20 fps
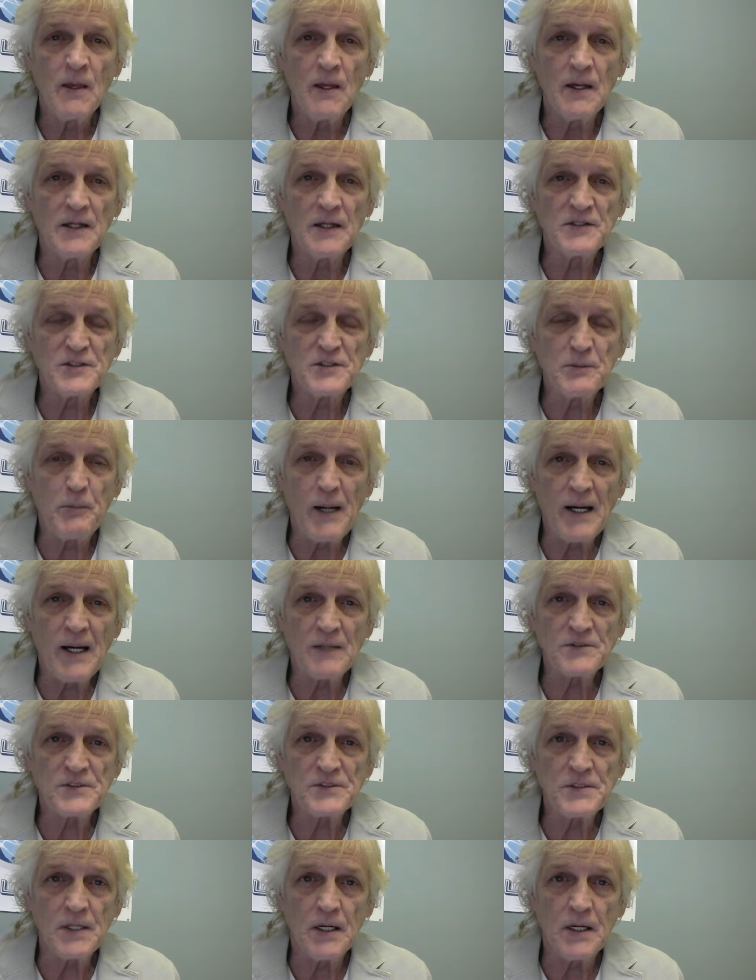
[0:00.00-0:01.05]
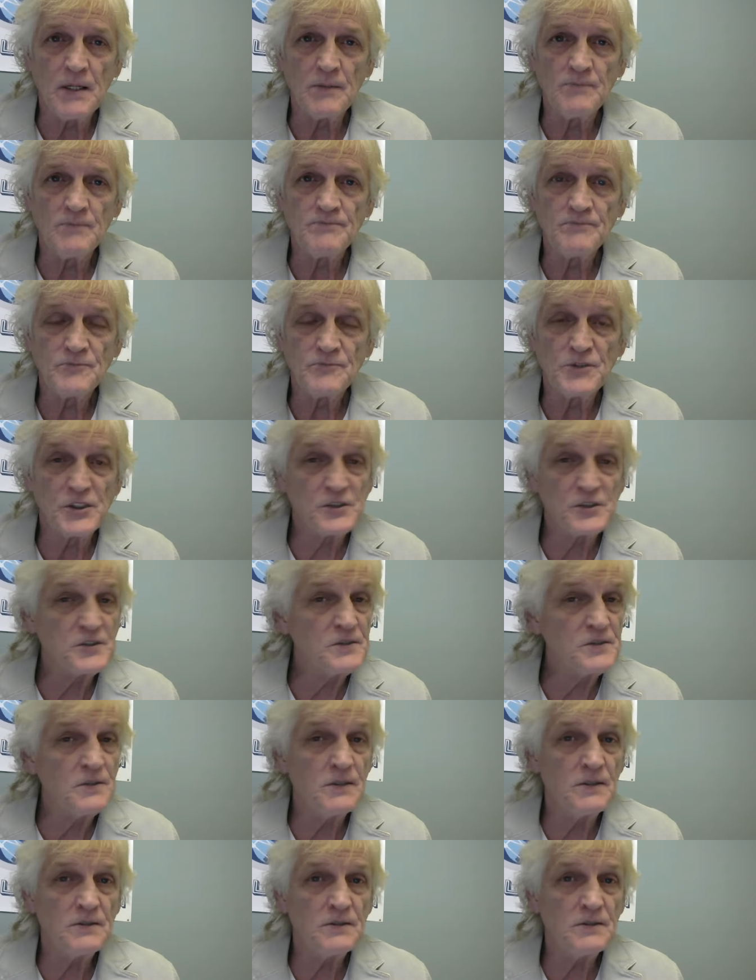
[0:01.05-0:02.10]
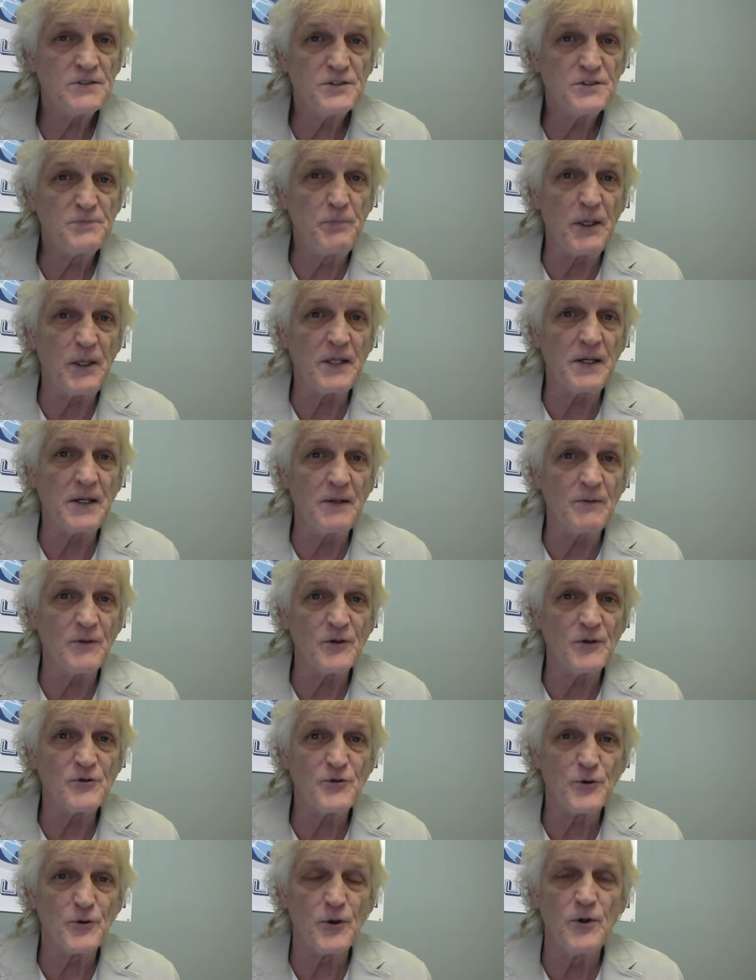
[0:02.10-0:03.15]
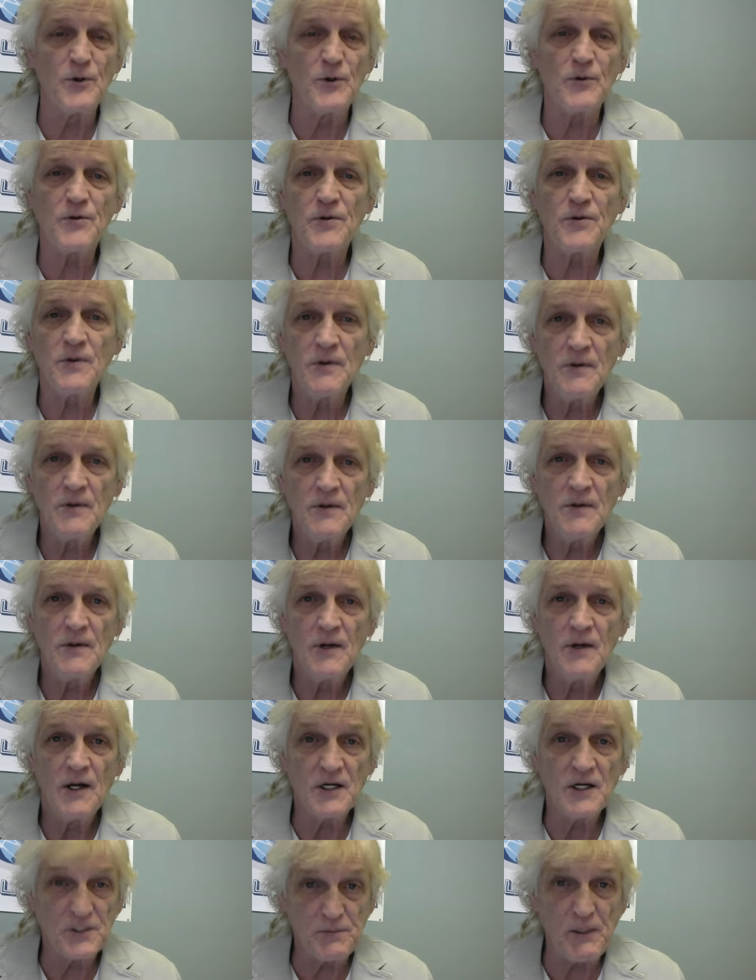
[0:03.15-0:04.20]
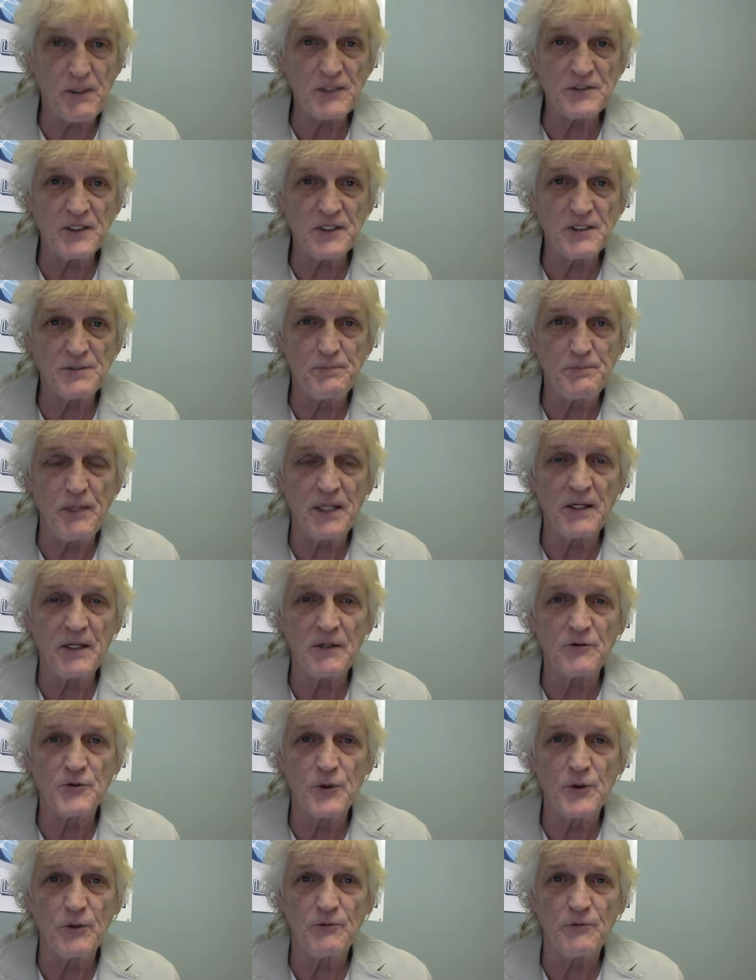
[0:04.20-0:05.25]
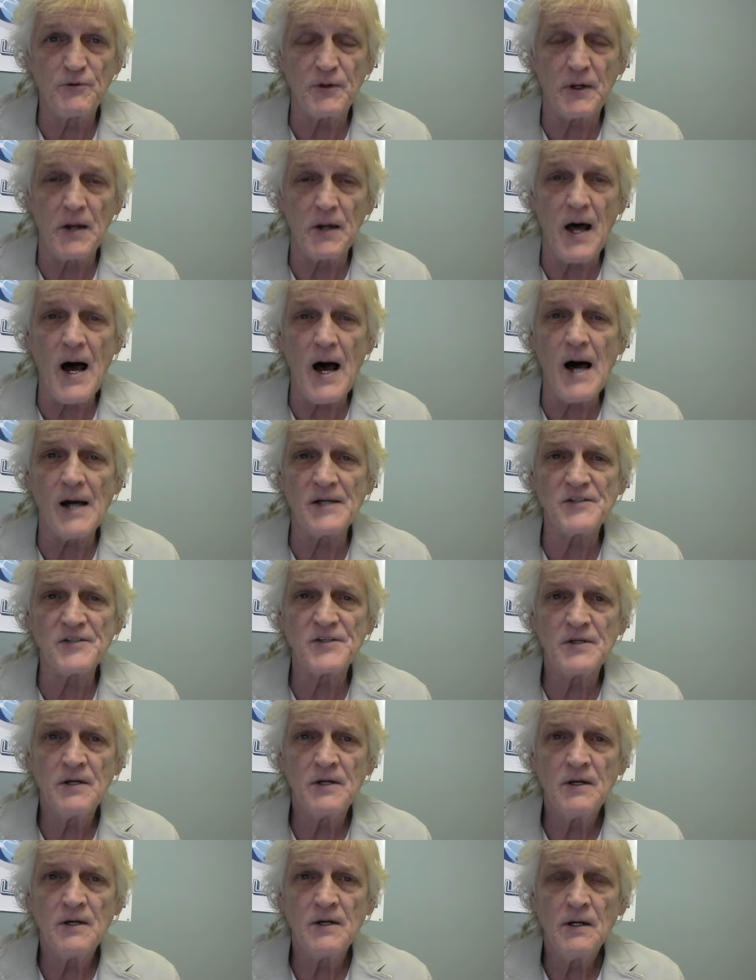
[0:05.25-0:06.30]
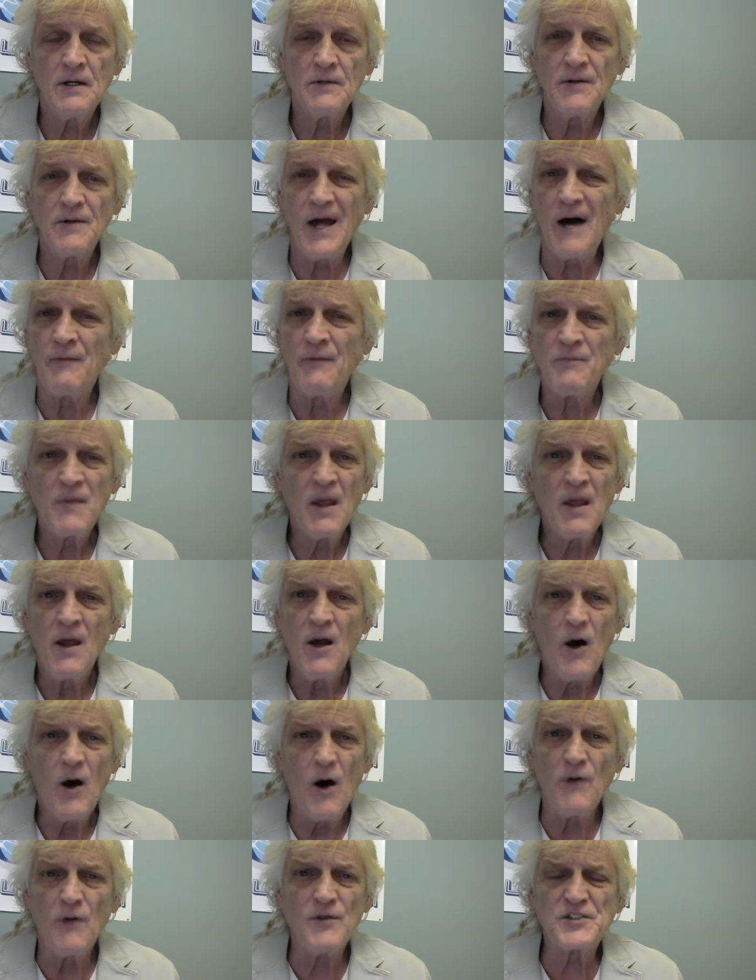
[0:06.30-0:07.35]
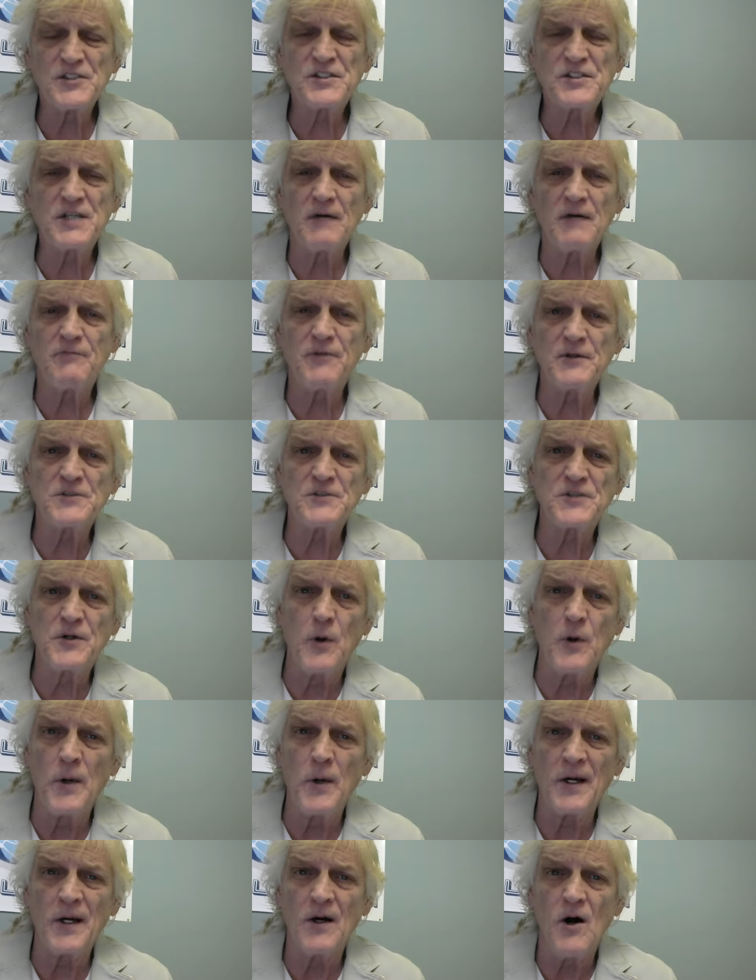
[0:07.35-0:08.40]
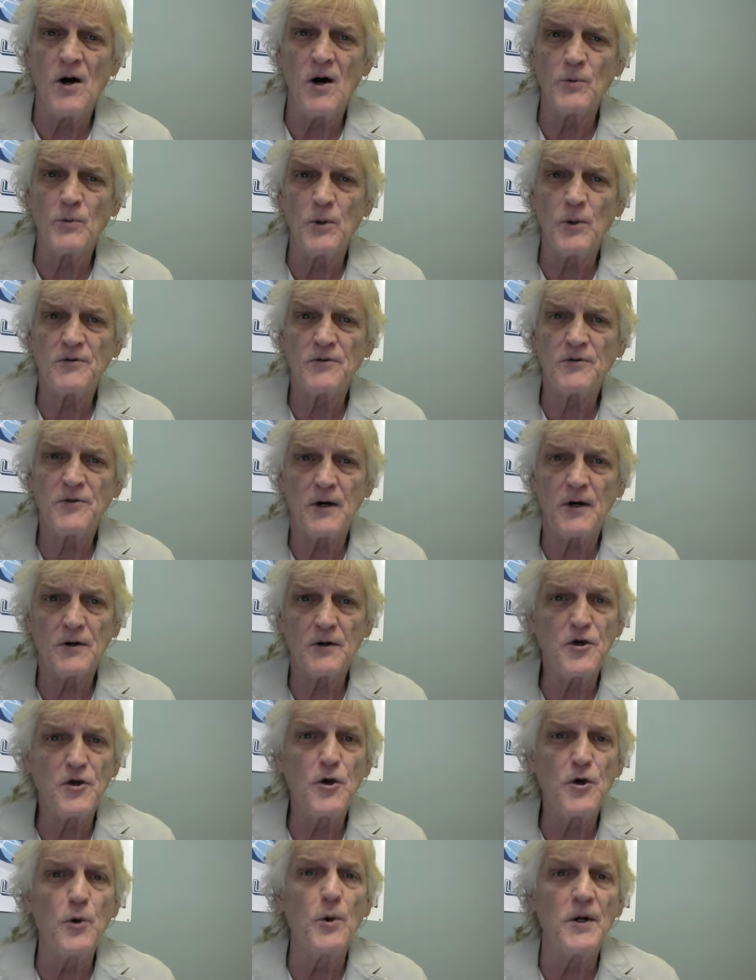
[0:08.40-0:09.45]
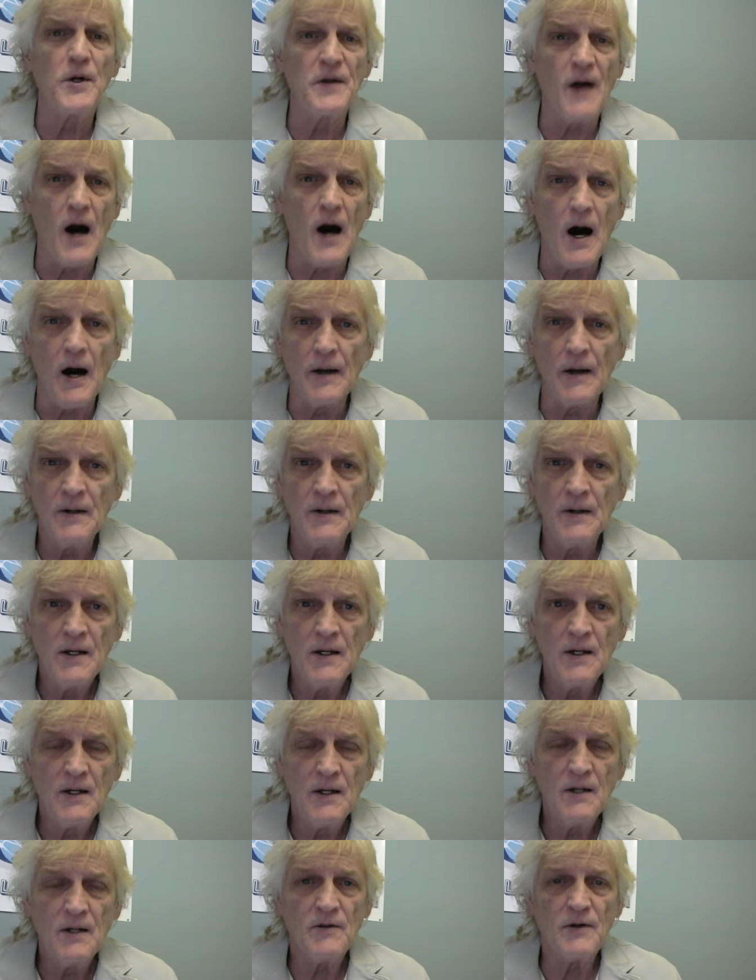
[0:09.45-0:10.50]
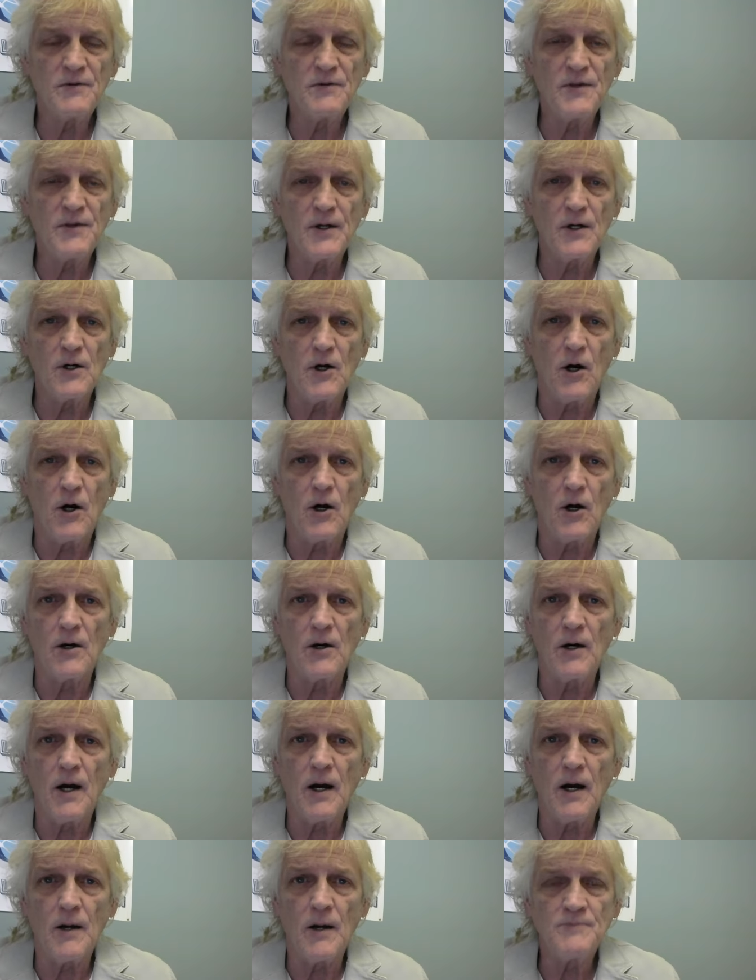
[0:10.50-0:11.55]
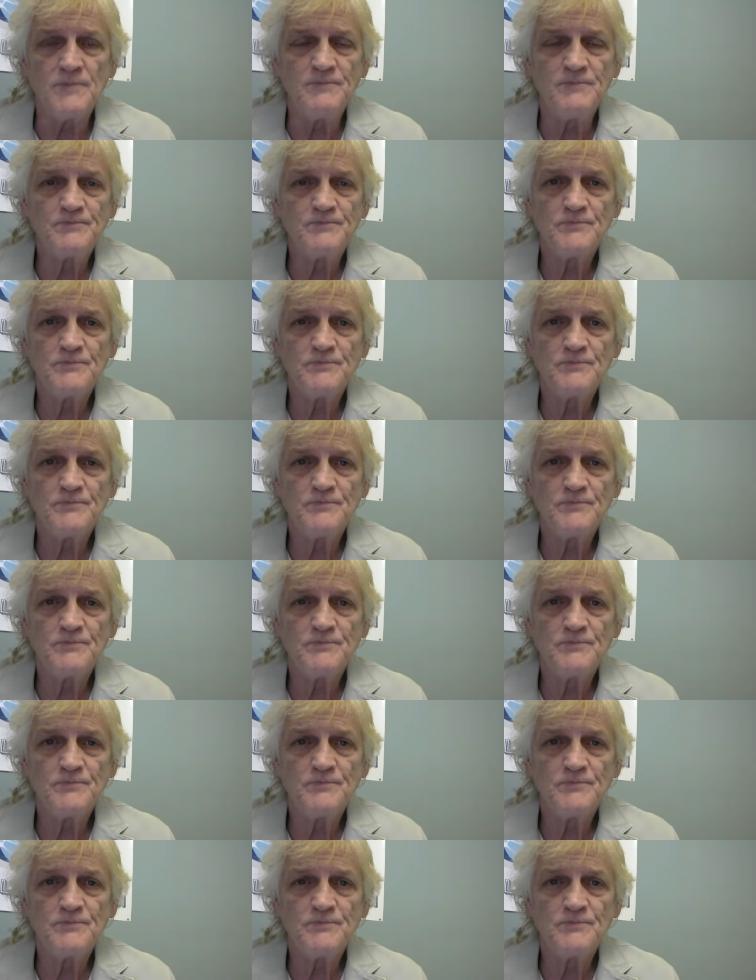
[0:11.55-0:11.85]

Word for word: it's about uh, just speaking the truth and especially speaking truth to lies. Now, all this stuff that's going on with uh, QAnon, that there are, uh,